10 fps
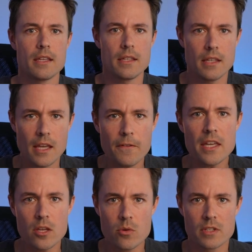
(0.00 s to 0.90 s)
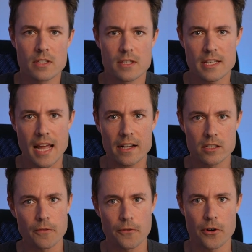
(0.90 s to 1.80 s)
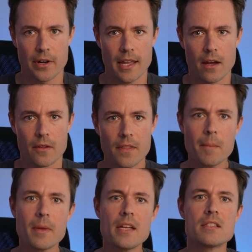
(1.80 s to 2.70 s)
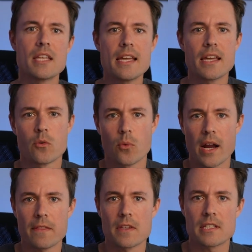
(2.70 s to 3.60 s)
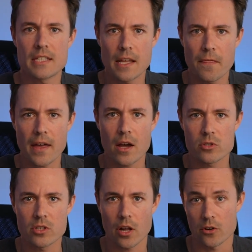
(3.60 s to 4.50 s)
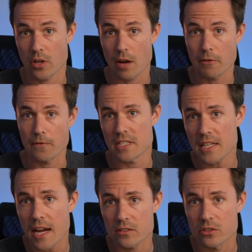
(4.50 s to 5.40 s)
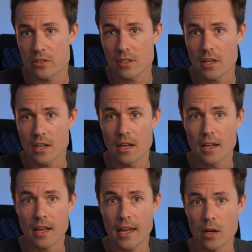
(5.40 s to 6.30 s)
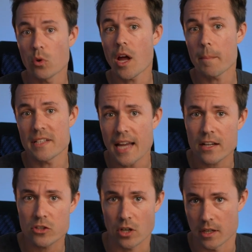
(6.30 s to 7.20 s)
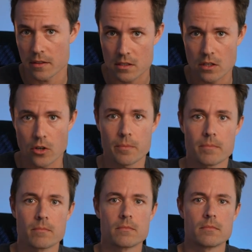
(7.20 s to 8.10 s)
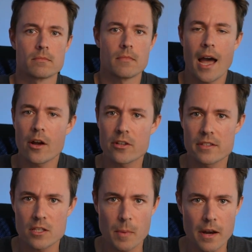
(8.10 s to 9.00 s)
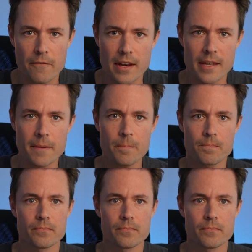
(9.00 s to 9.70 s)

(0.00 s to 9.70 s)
If he uses the tax-deferred account, that means he can write this $10,000 off of his taxes and will not be taxed on it this year. How does this benefit him?